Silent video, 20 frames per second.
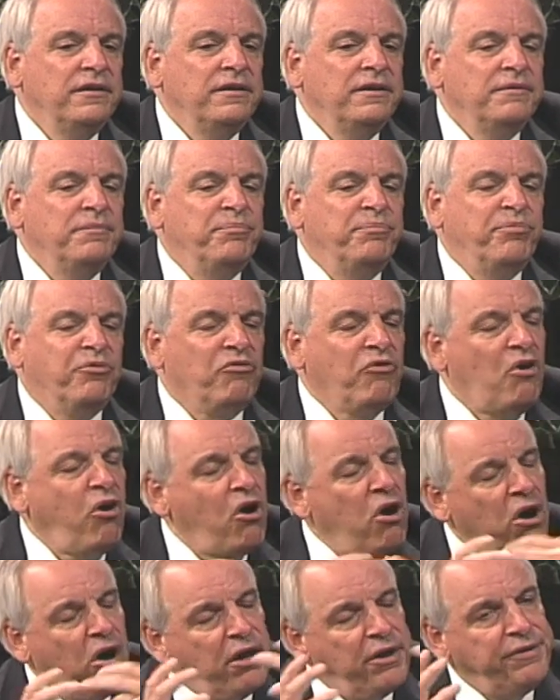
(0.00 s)

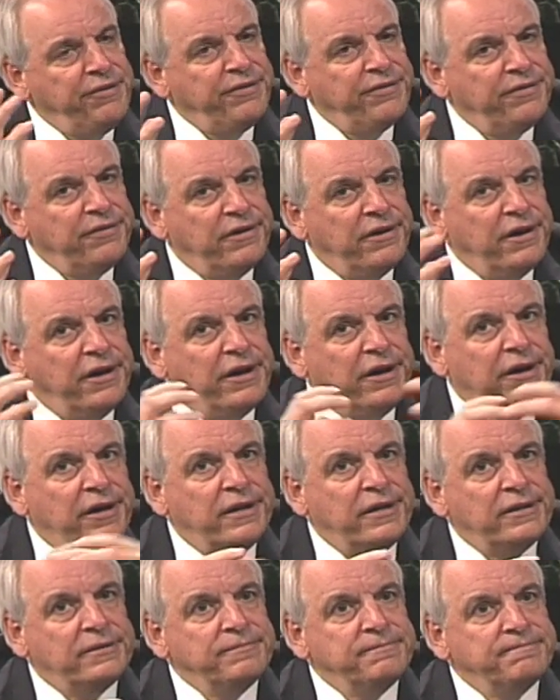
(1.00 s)
broad
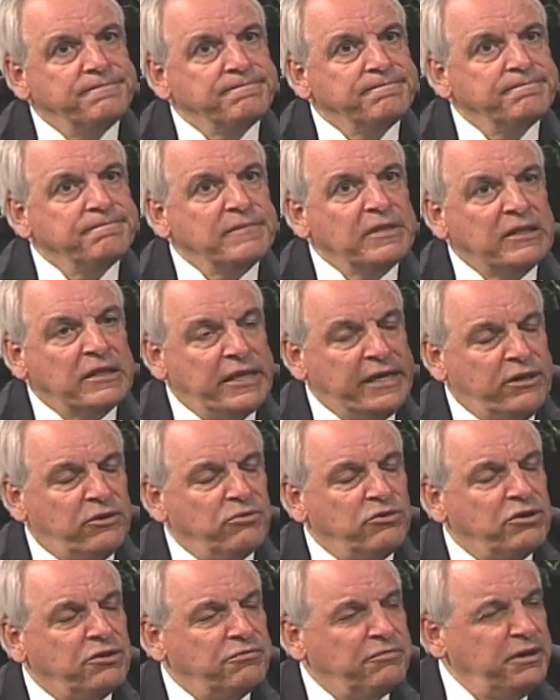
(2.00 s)
legal
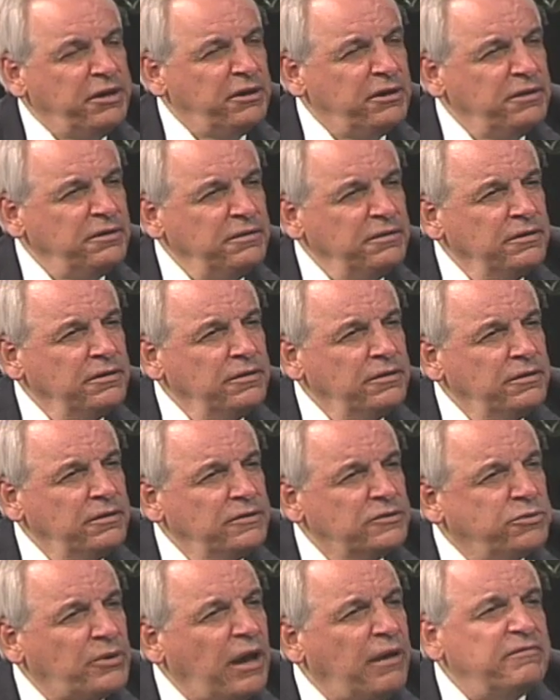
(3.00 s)
career.
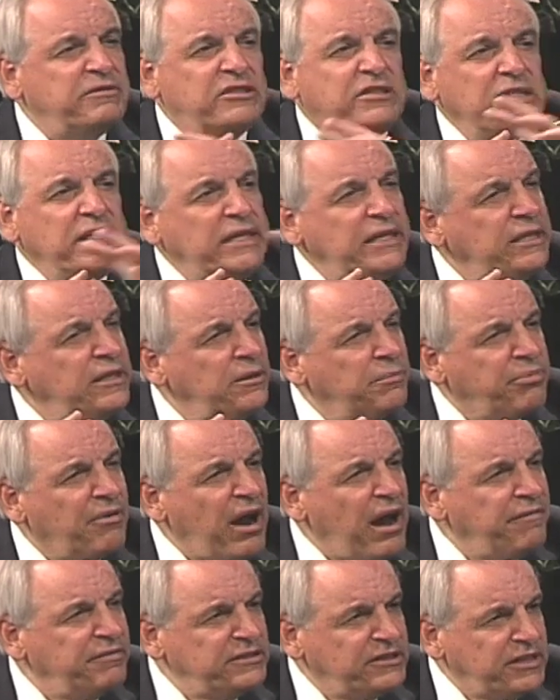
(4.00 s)
So I've seen the
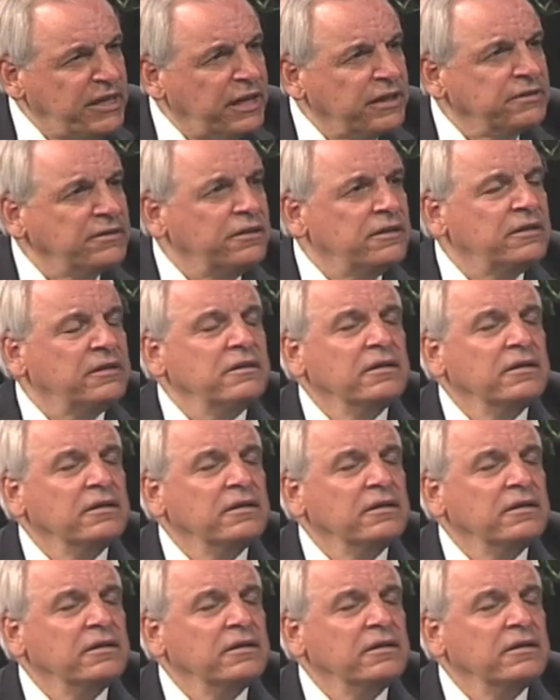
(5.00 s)
private sector.